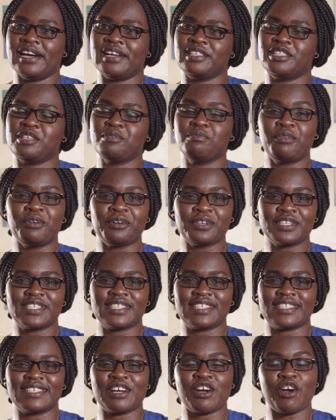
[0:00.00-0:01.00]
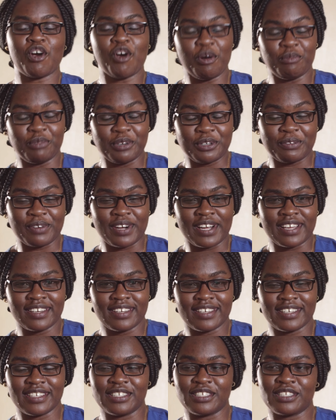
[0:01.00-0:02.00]
The most common one
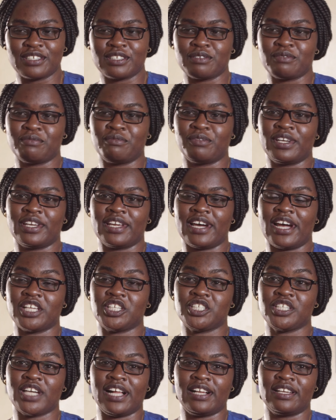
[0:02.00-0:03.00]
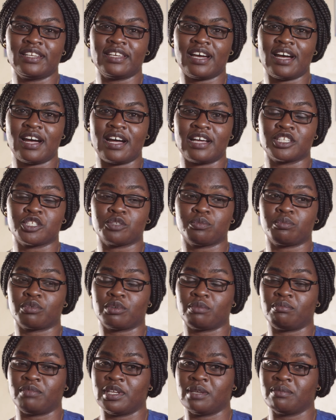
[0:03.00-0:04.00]
is when a child has
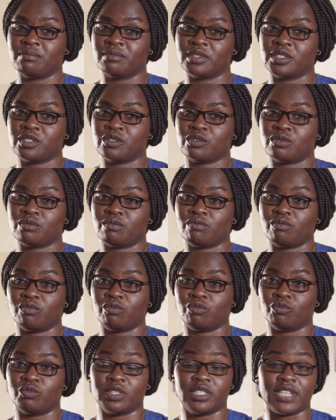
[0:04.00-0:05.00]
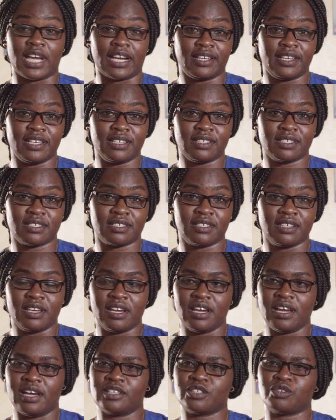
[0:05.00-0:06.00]
problems with darkness.
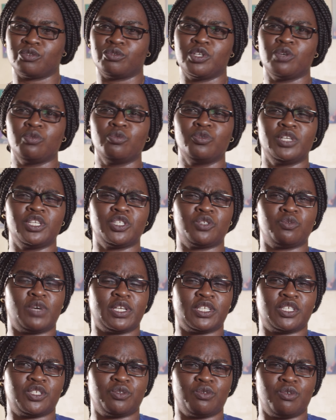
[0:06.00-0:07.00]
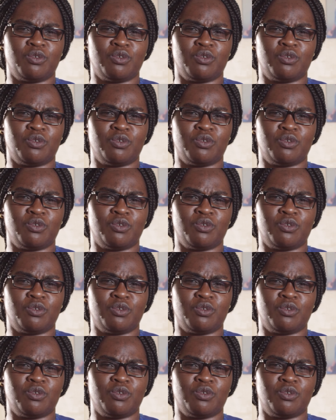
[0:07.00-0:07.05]
So they wouldn't want to